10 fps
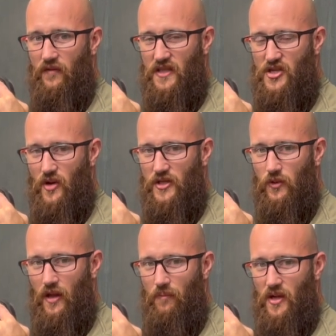It's stretching all
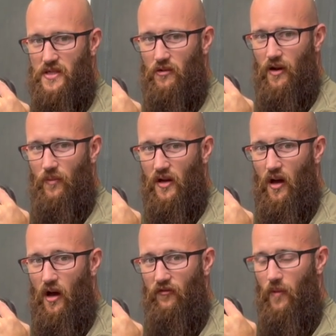that muscle around my
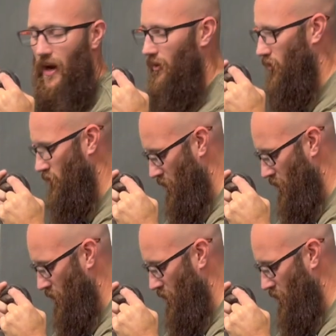calf and my ankle,